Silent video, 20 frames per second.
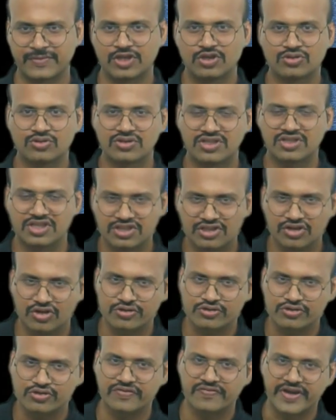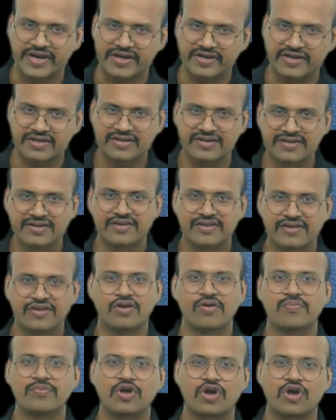This is also effect
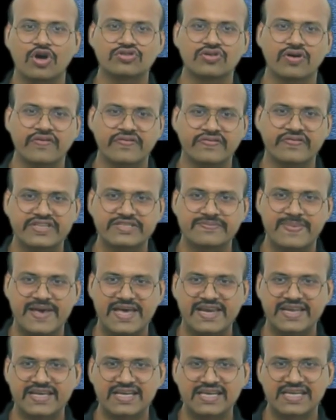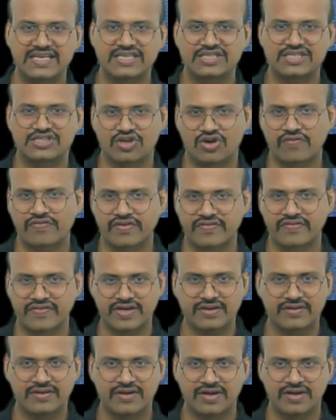because of the spherical nature of
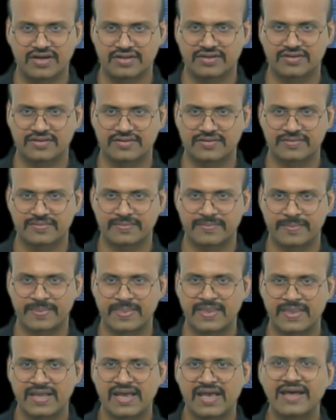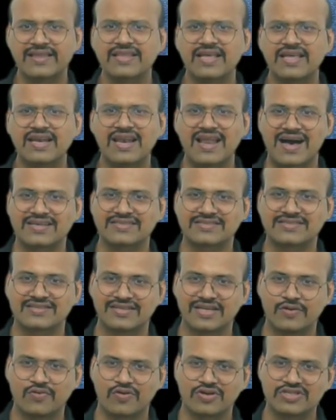our earth. And then last,
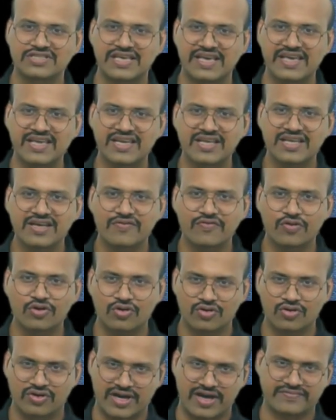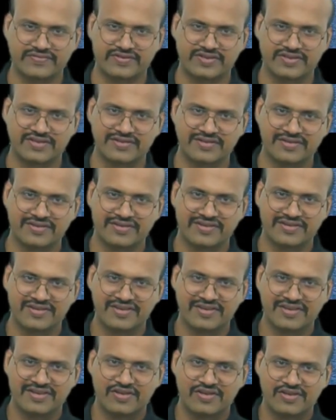it was the aerial photographs.
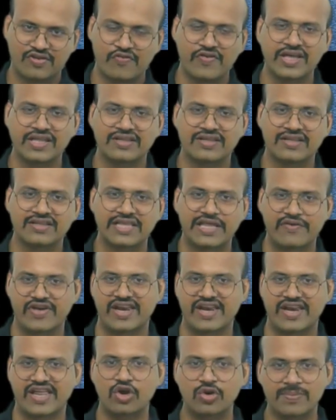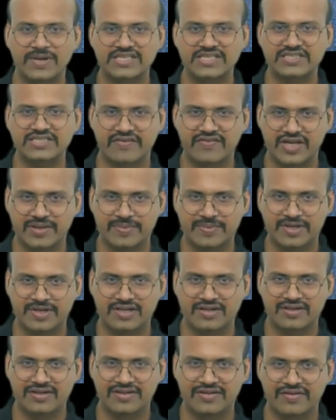When there were aeroplanes
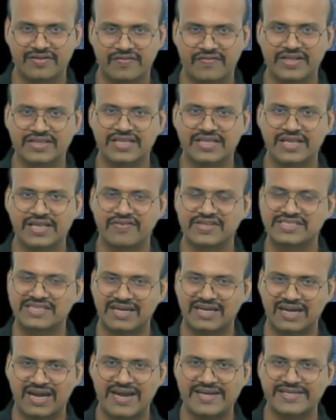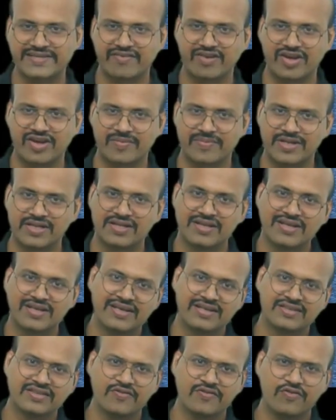available, when there were satellites available,
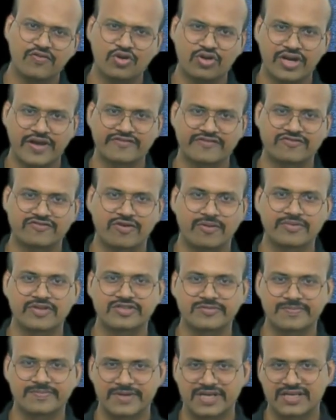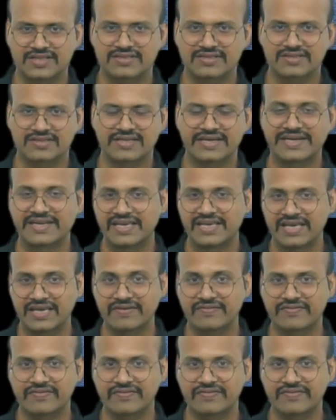the photographs from the space, it gave